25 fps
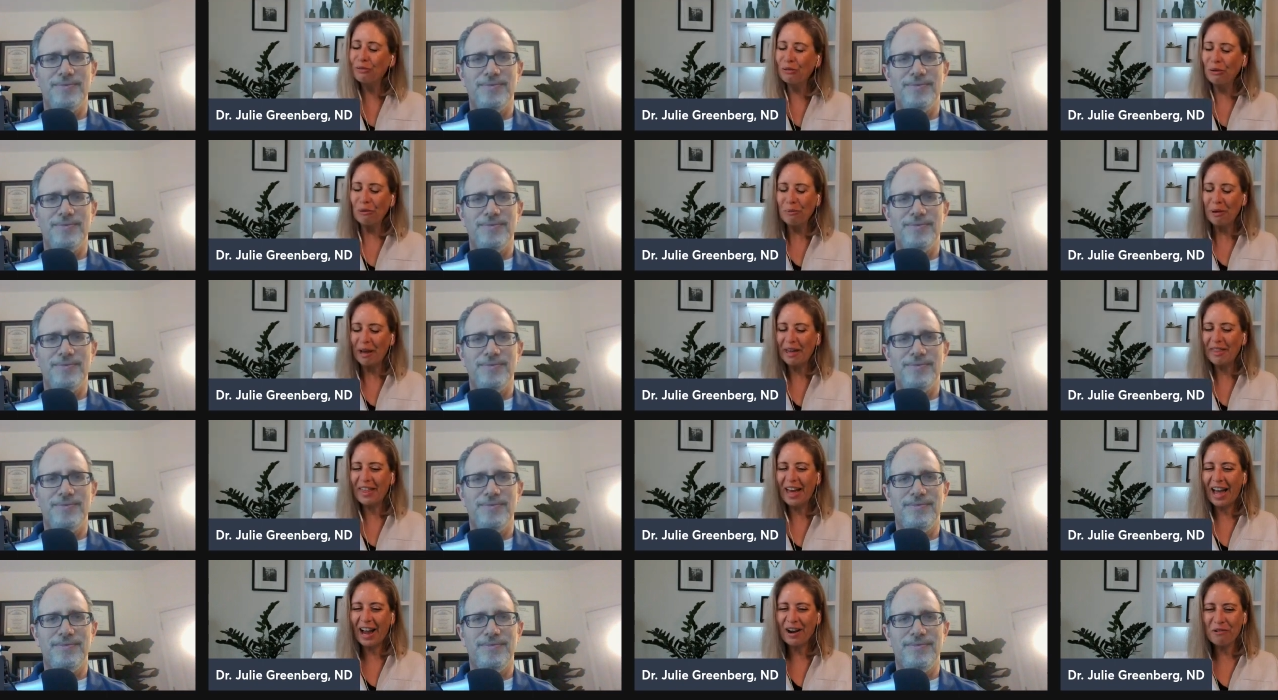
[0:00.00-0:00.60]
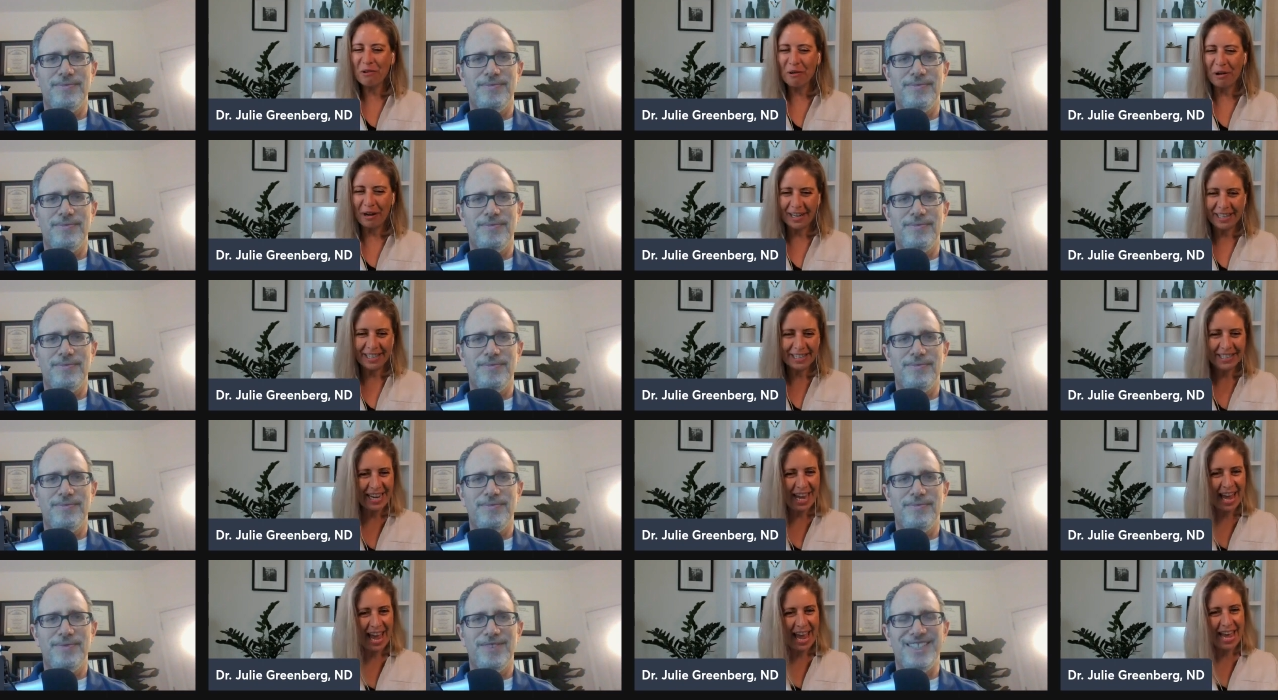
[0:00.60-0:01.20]
Speaker 1: through my thyroid
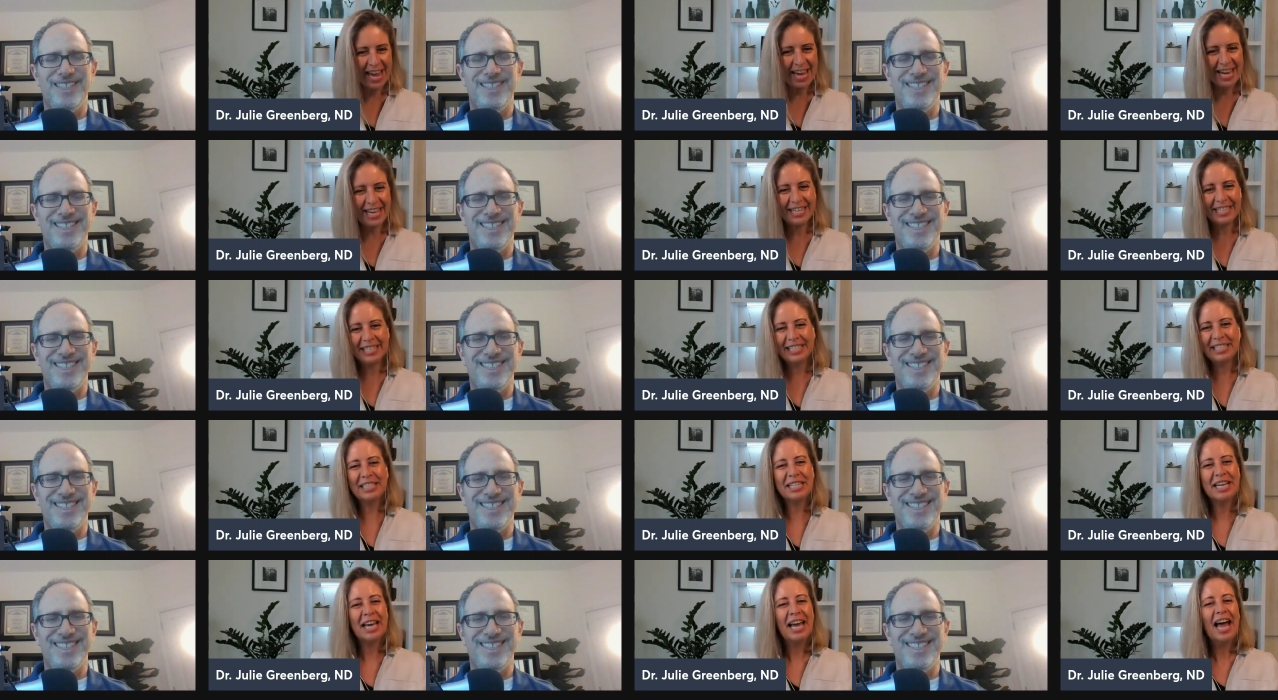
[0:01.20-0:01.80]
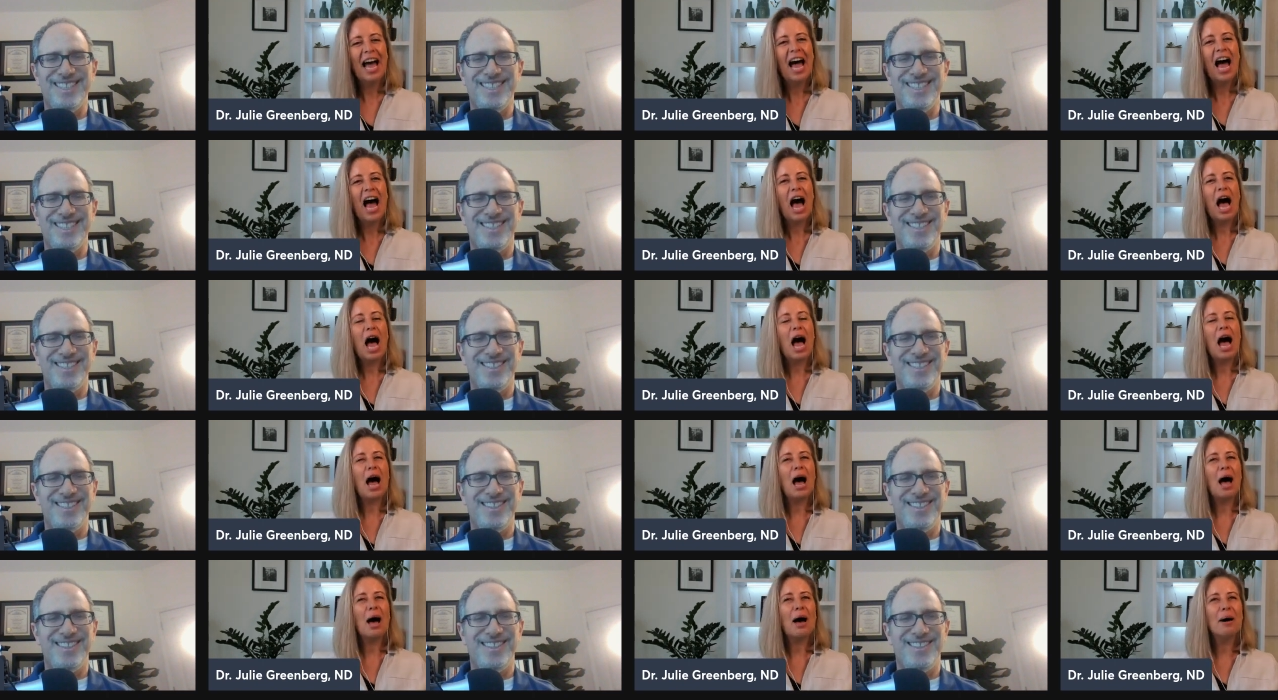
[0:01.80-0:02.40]
and
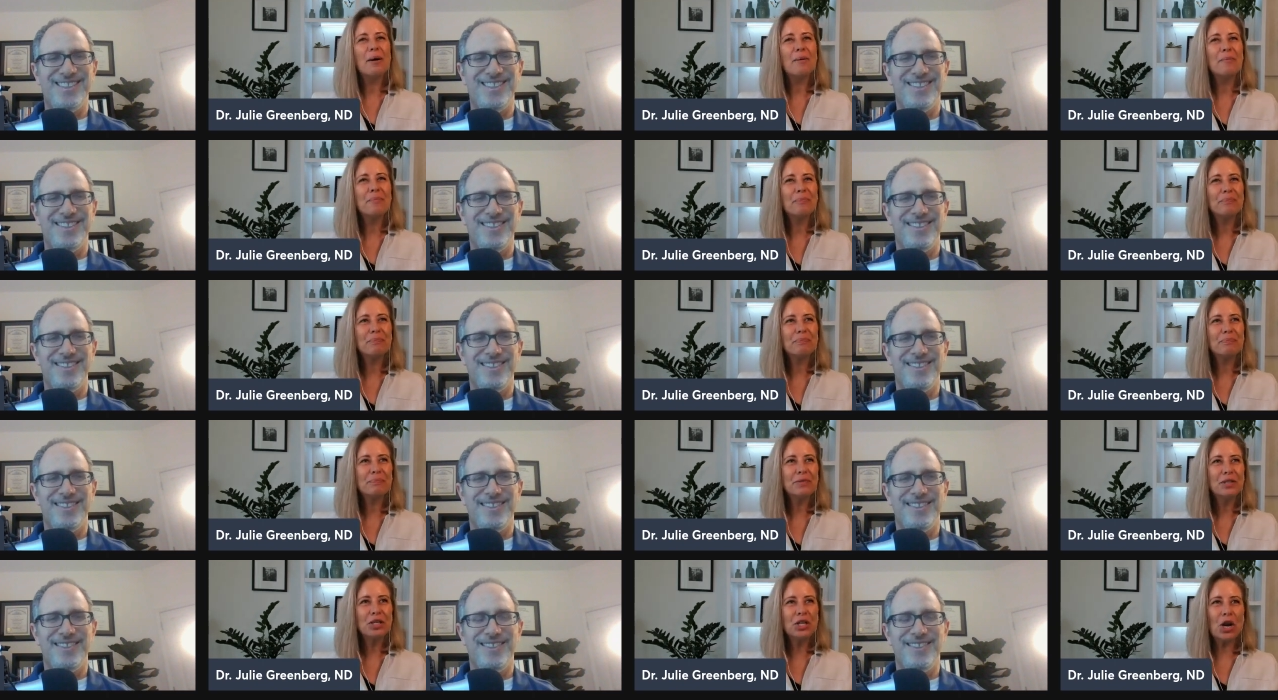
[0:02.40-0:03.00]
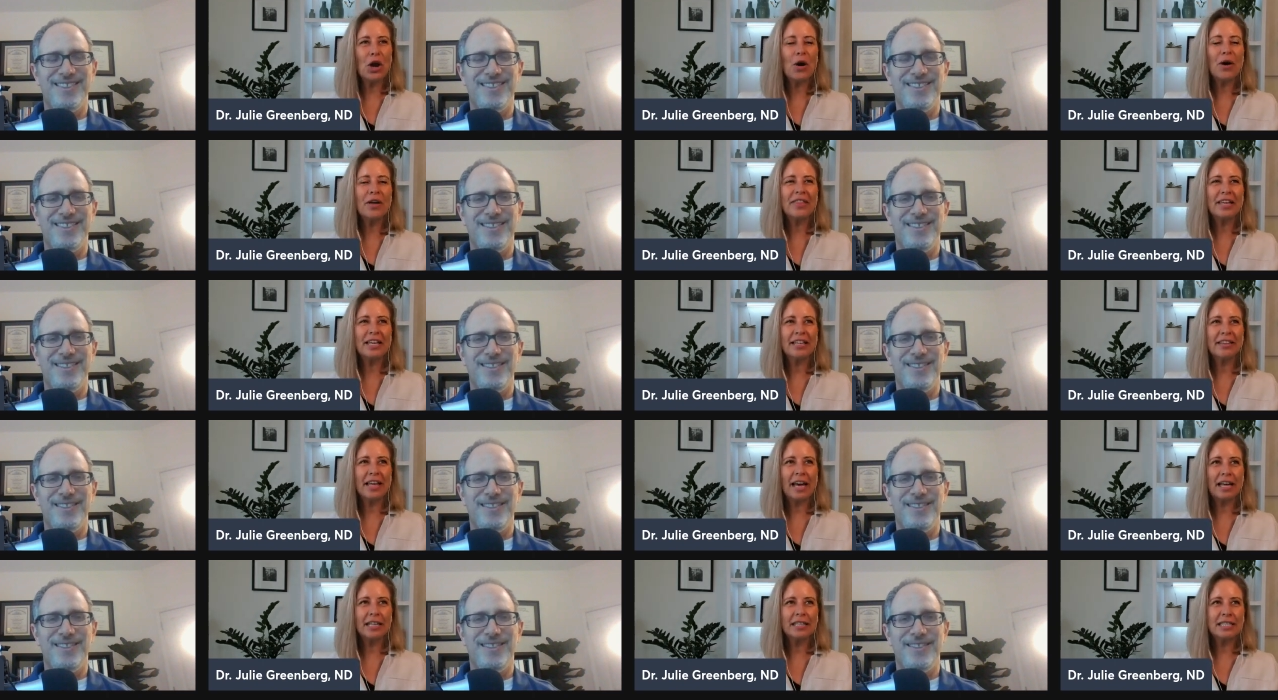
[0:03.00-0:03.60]
um, you know, I think
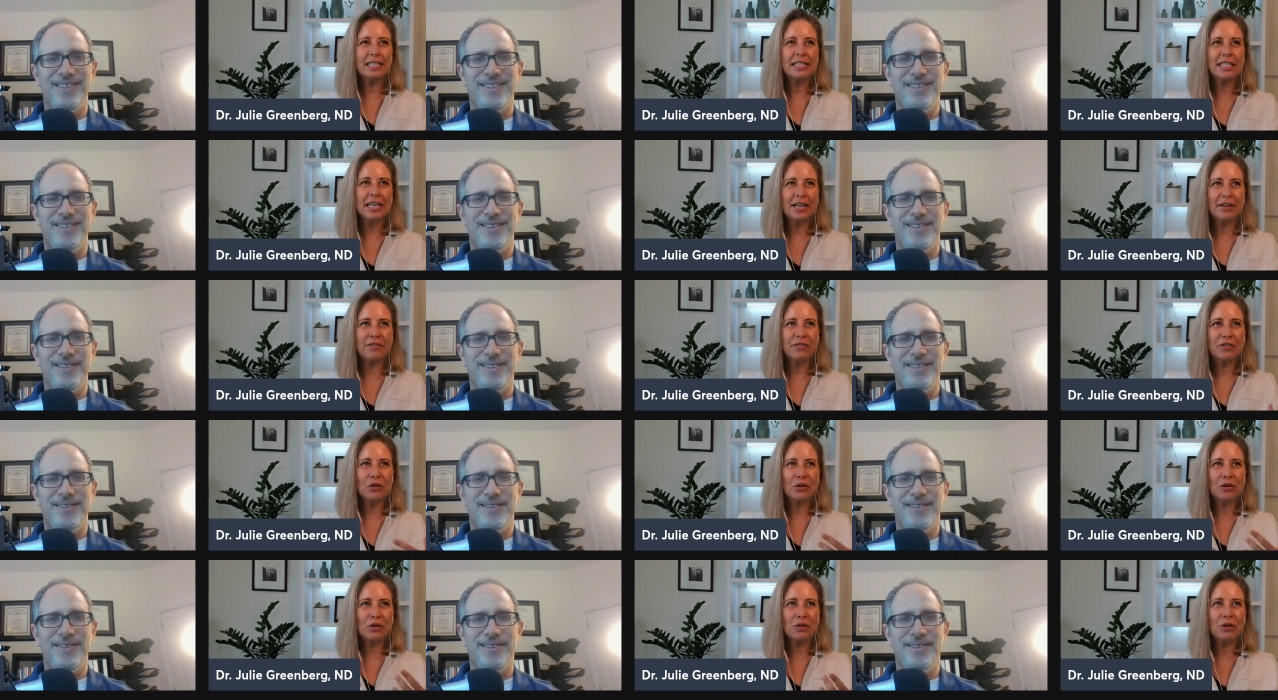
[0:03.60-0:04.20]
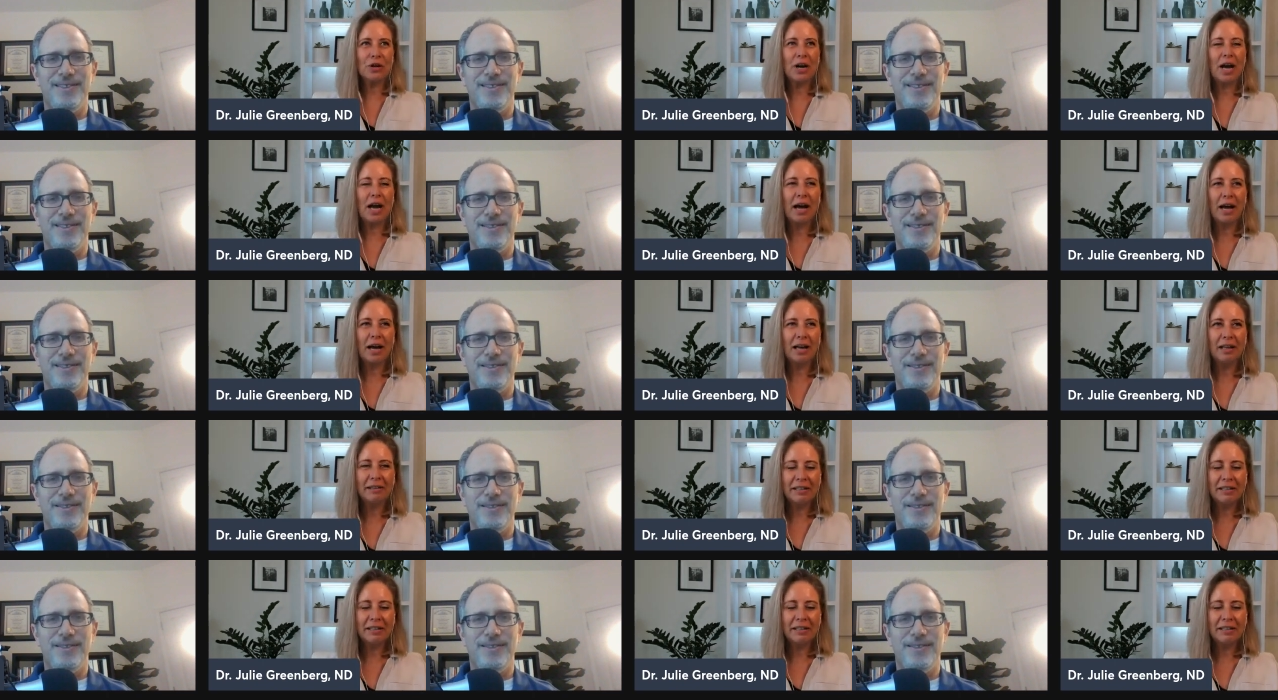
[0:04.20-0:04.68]
that's if your uh,